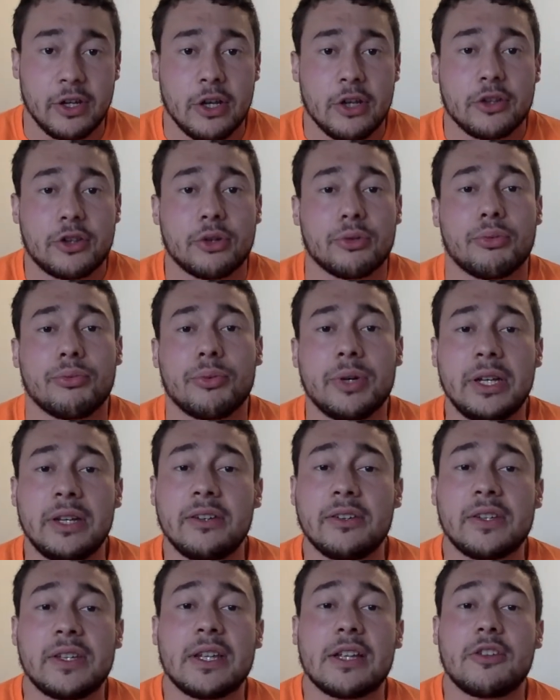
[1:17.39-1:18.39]
the
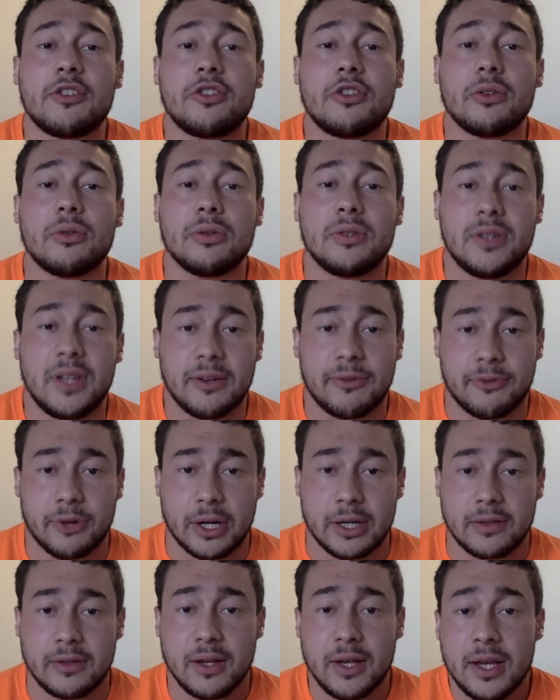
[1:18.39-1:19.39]
reason it's so
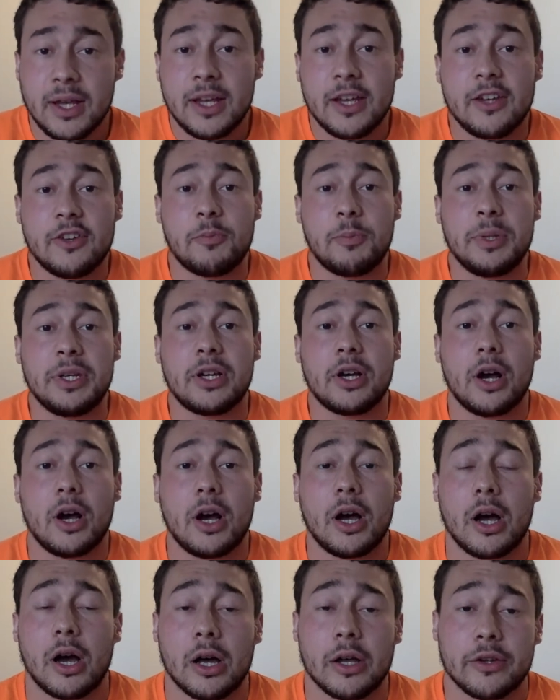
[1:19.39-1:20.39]
different is
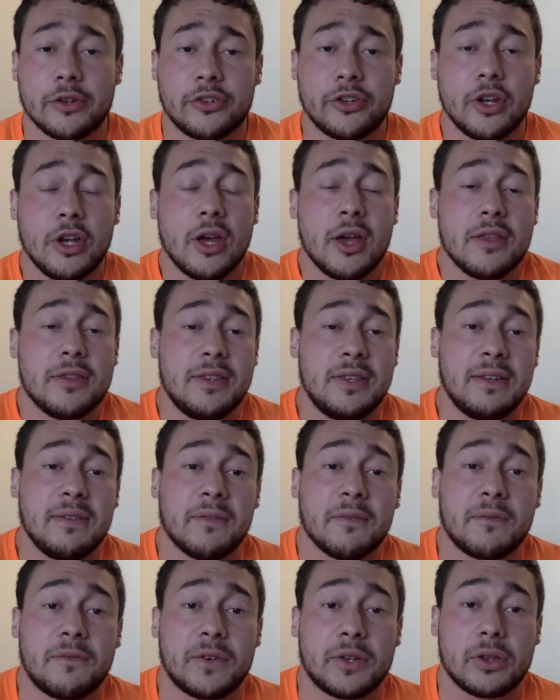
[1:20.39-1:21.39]
because the
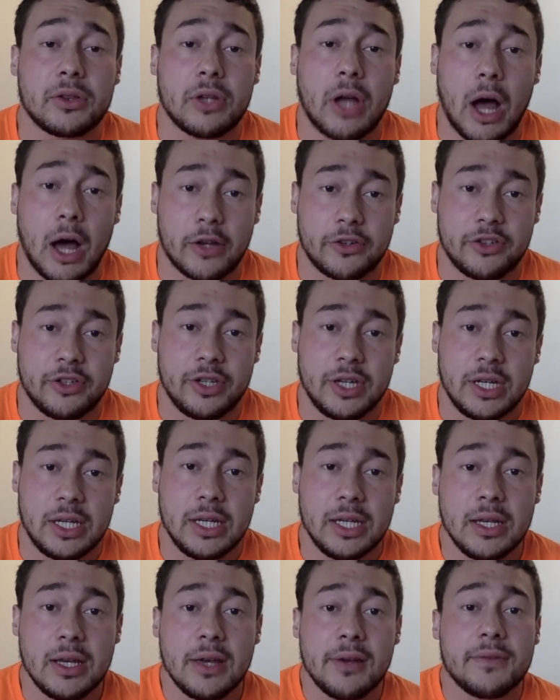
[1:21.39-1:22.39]
velocity,